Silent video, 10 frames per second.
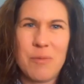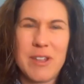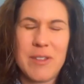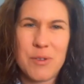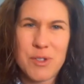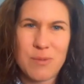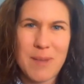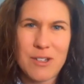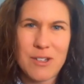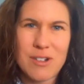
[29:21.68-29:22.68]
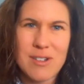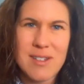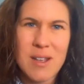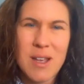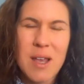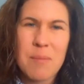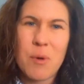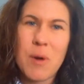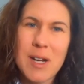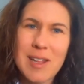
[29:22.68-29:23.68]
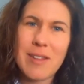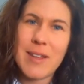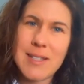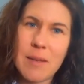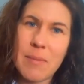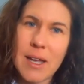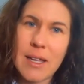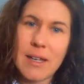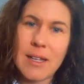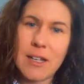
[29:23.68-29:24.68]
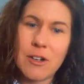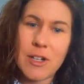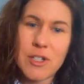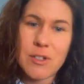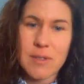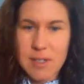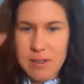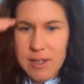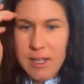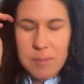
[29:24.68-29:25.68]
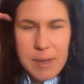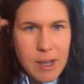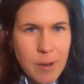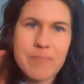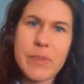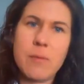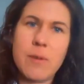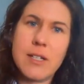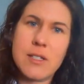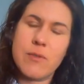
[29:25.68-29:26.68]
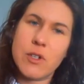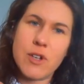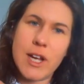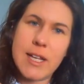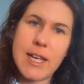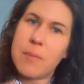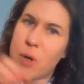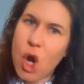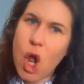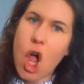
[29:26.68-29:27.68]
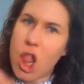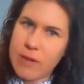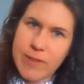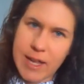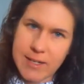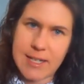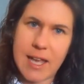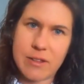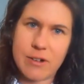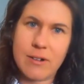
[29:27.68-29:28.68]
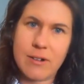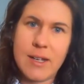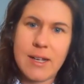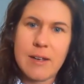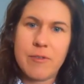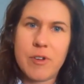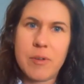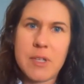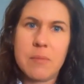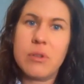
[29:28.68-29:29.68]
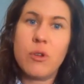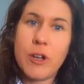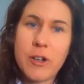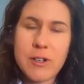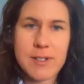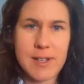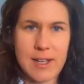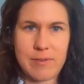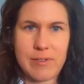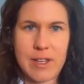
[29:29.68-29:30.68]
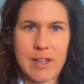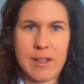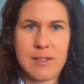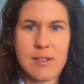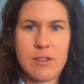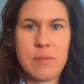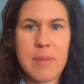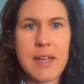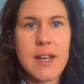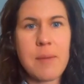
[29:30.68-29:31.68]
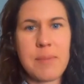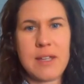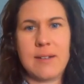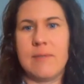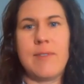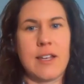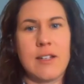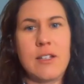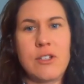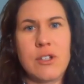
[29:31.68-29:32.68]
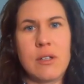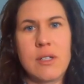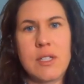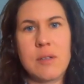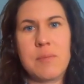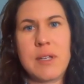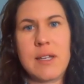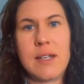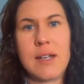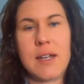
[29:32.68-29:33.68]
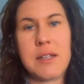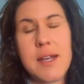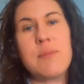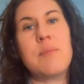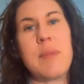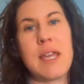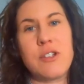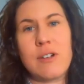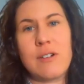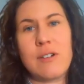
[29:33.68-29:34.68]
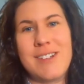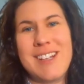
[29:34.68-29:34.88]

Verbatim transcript: within those two majors. But one of the things I might encourage students to think about, right, so if you're trying to kind of put all of that together, from the employer side of things, there may not be an advantage to being a double major